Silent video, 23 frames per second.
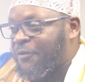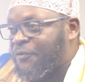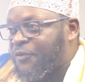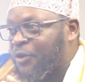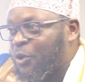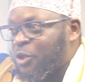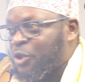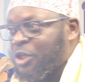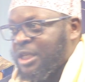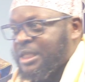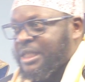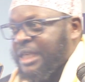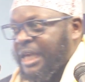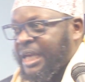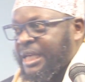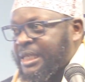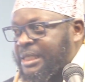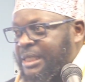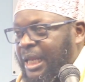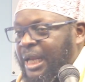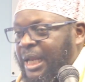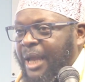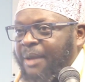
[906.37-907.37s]
refugee
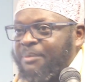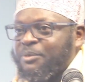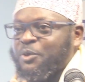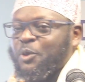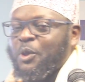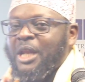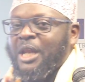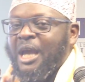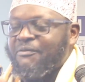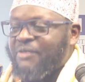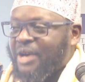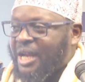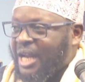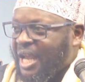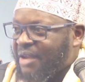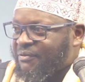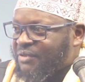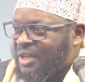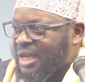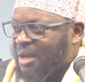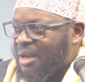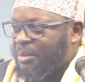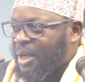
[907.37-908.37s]
says, Alhamdulillah, I've
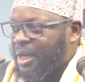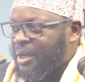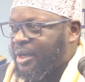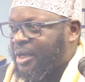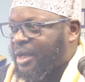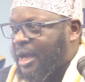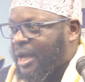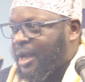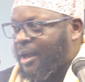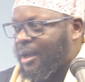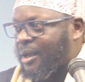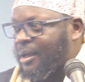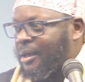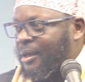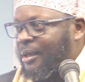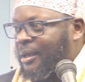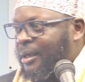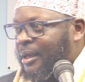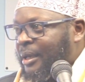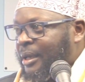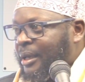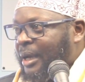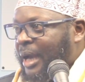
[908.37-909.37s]
arrived in America,
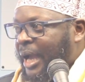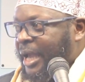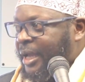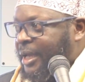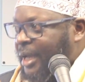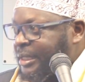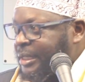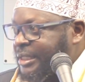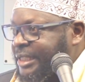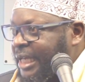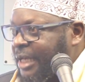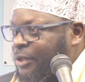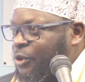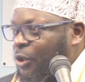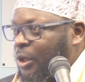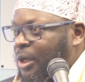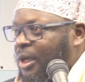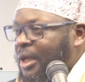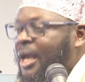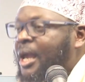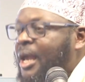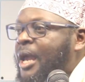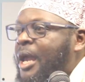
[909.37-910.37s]
I can
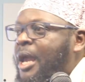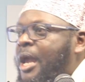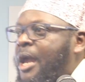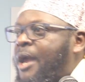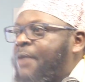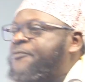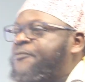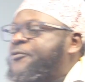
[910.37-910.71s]
settle. A